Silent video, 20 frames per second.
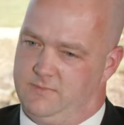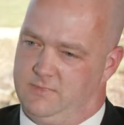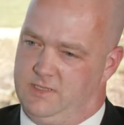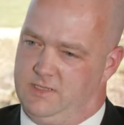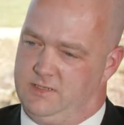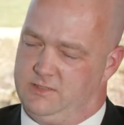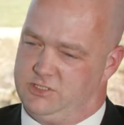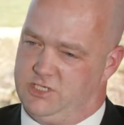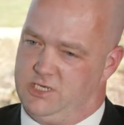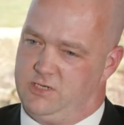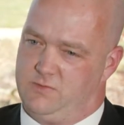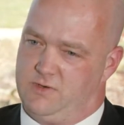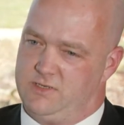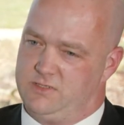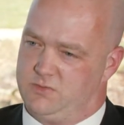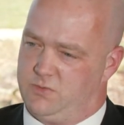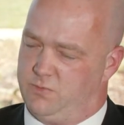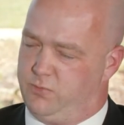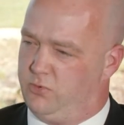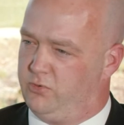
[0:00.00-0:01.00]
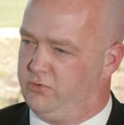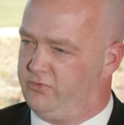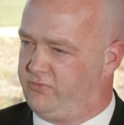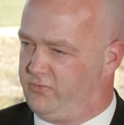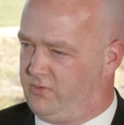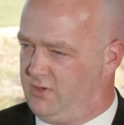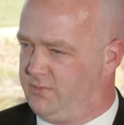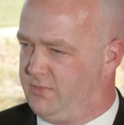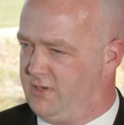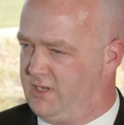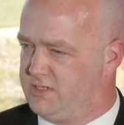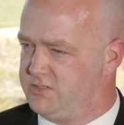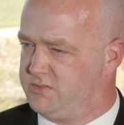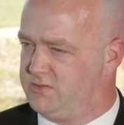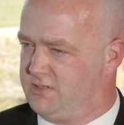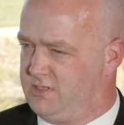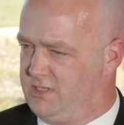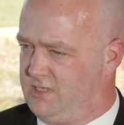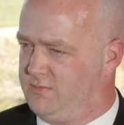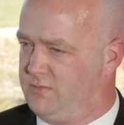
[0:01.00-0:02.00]
it generates reports for our
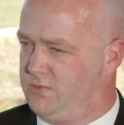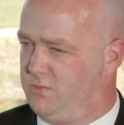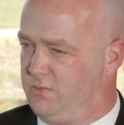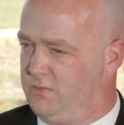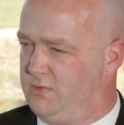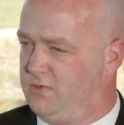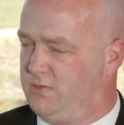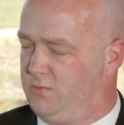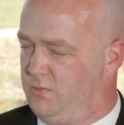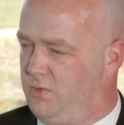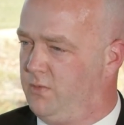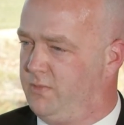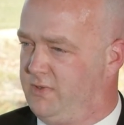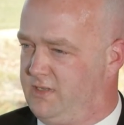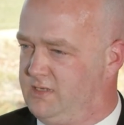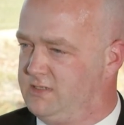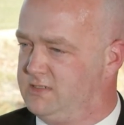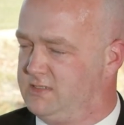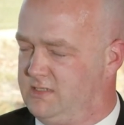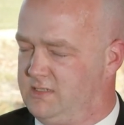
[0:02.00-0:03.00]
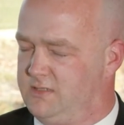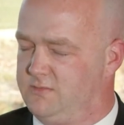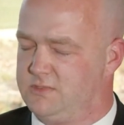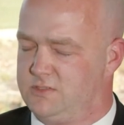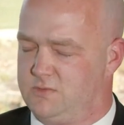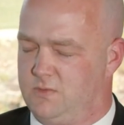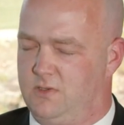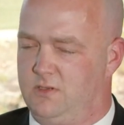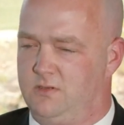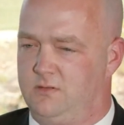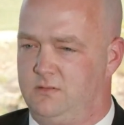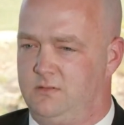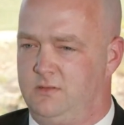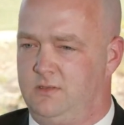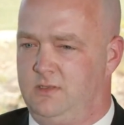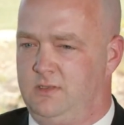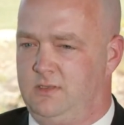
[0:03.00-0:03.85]
pastoral human and wellbeing team as well.